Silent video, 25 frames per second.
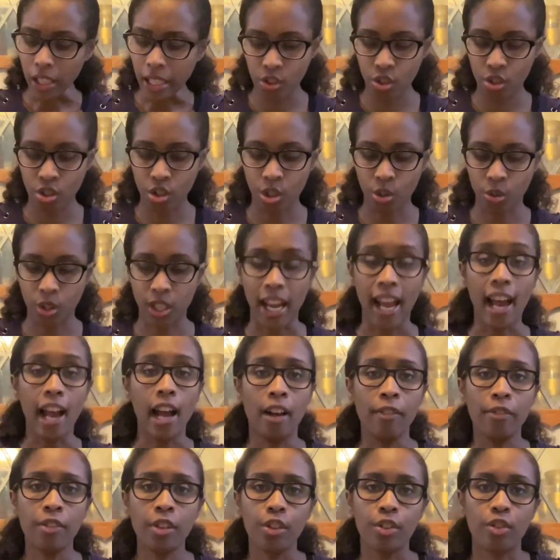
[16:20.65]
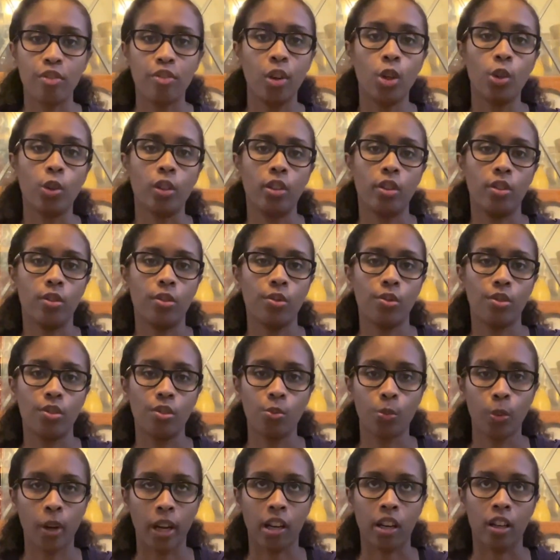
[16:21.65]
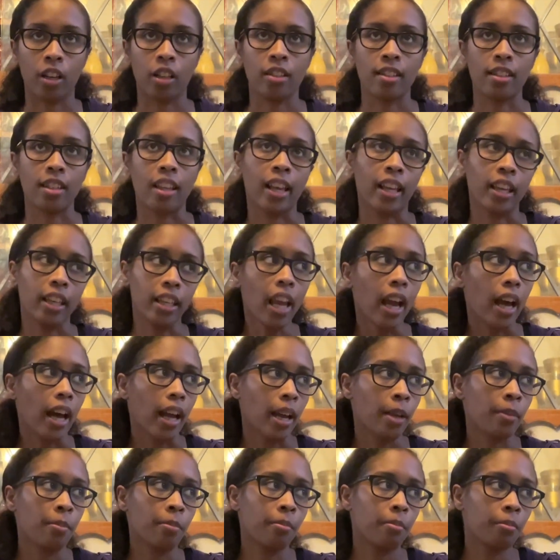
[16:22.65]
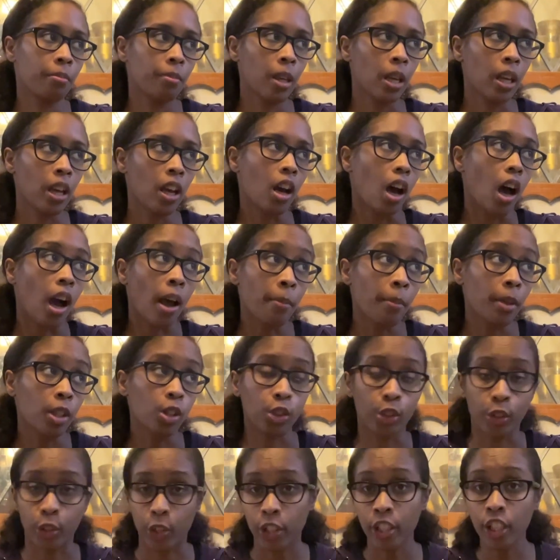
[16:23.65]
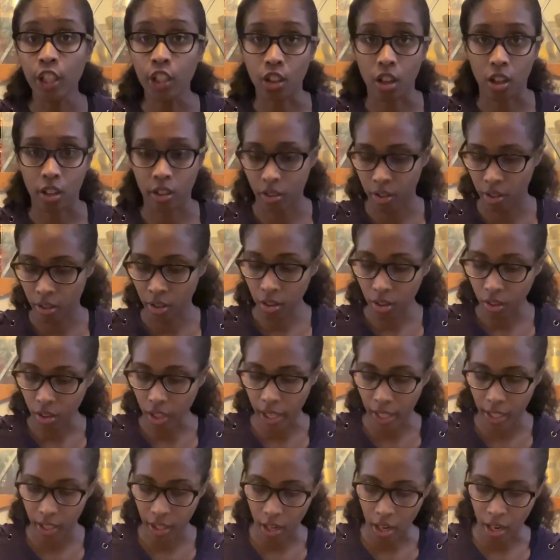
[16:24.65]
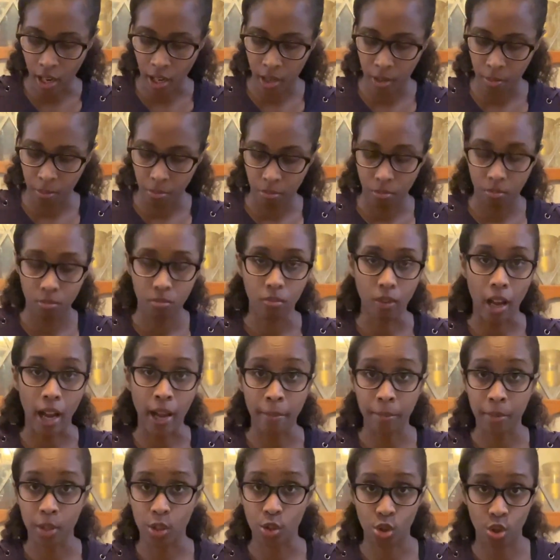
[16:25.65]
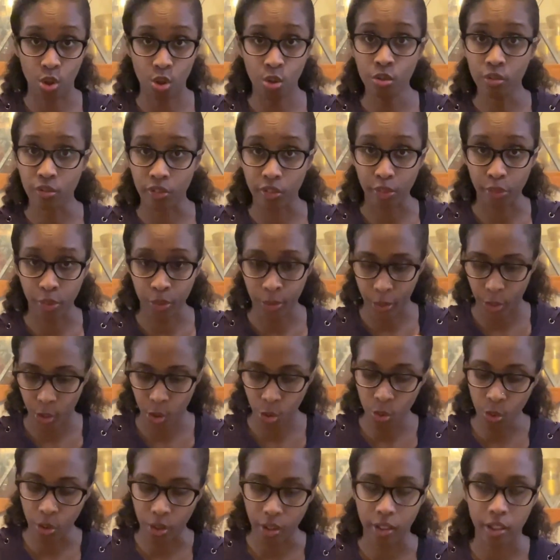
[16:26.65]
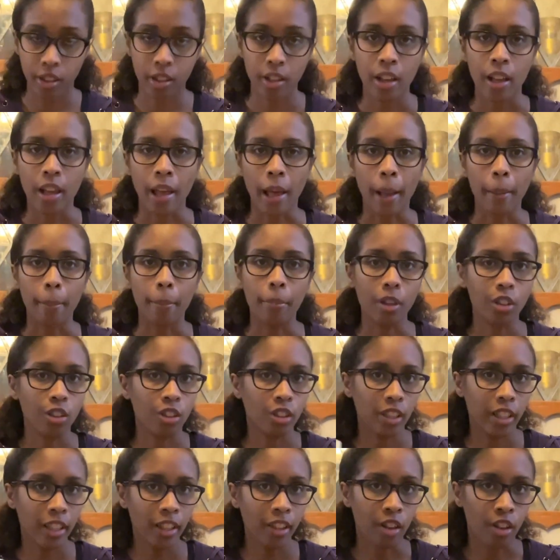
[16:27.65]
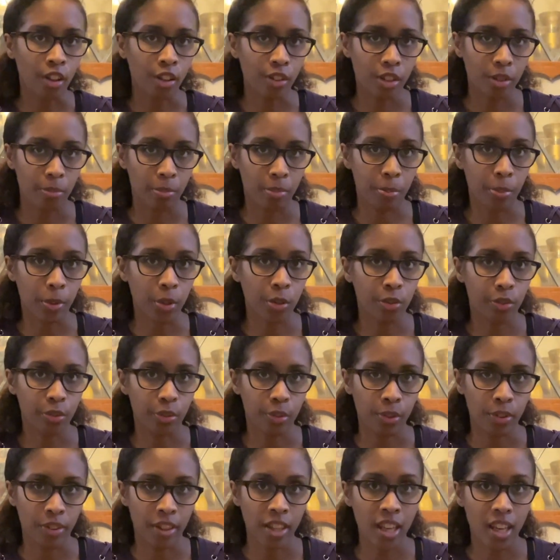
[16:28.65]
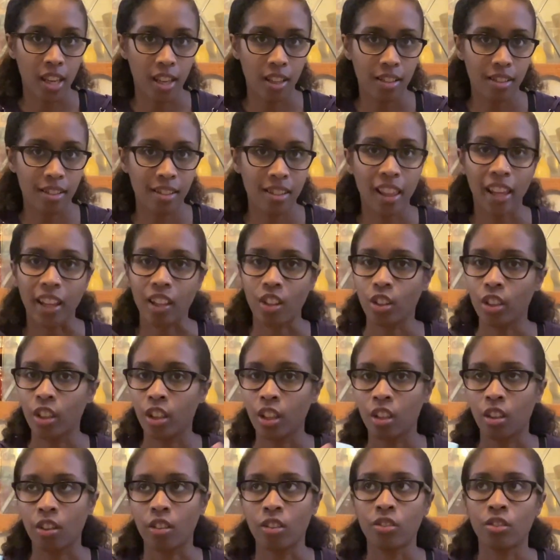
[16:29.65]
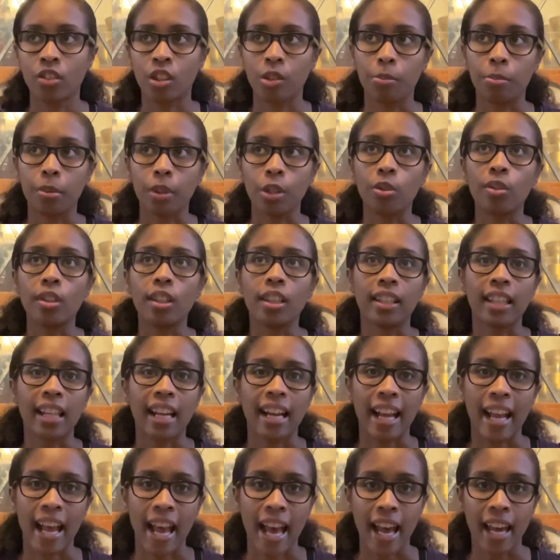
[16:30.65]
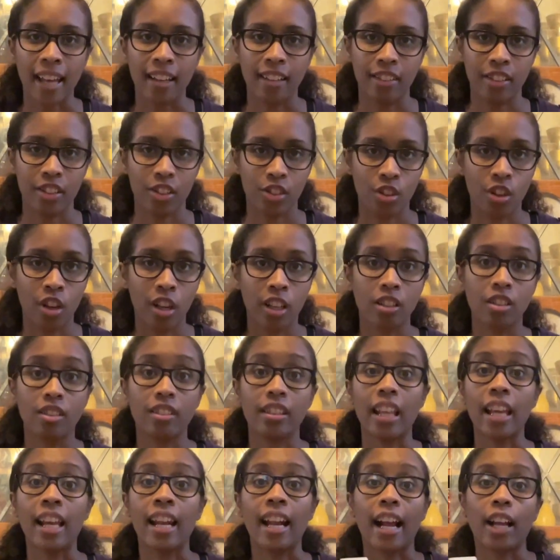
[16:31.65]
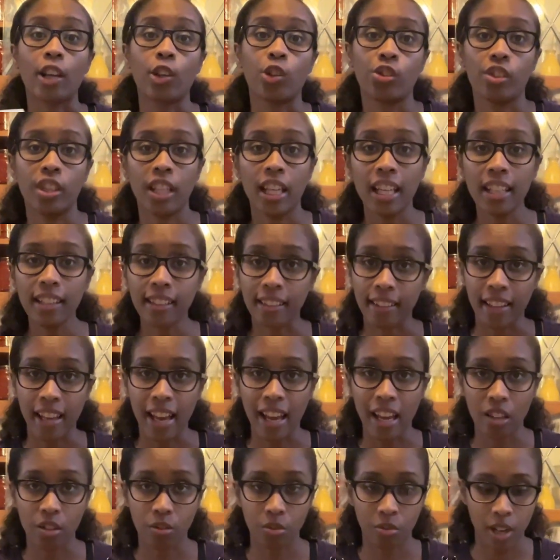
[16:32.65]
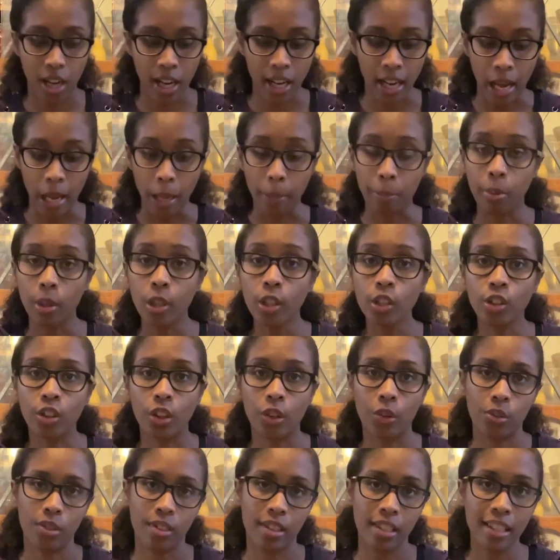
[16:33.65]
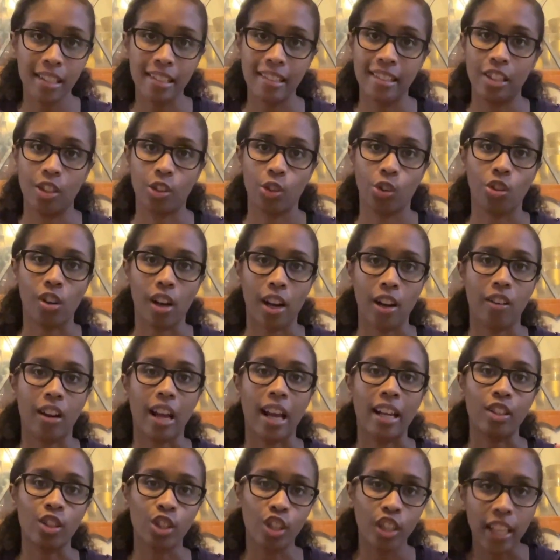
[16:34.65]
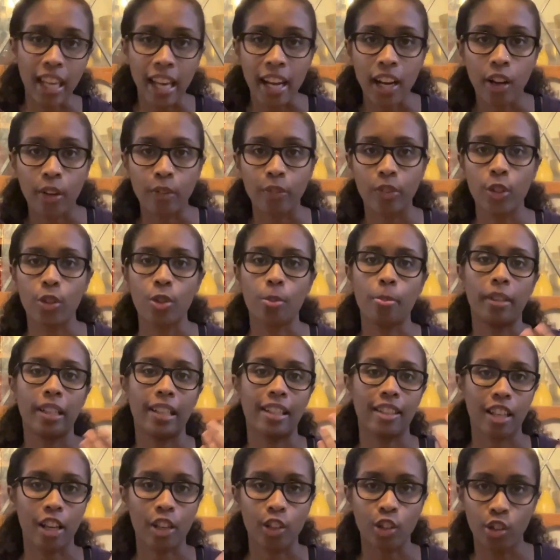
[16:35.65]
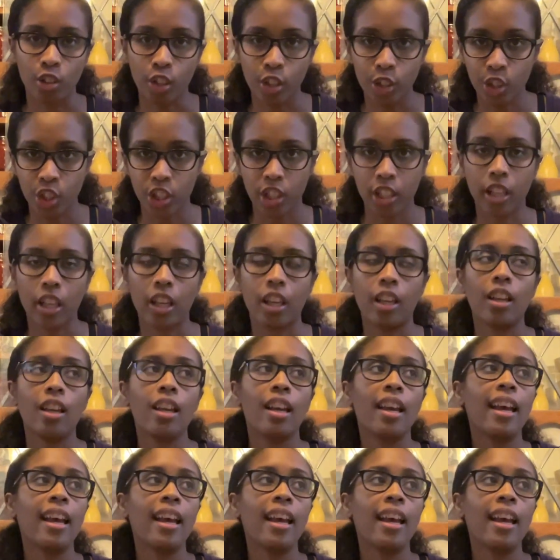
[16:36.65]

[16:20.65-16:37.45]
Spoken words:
So to have those photos where it's like, yeah, I'm a learning gardener. Like I'm a student for sure, but look at all these beautiful things. Like look at the beauty that I had in this garden, and I created that, right? I put those seeds in the ground. I took care of those plants. I nurtured it.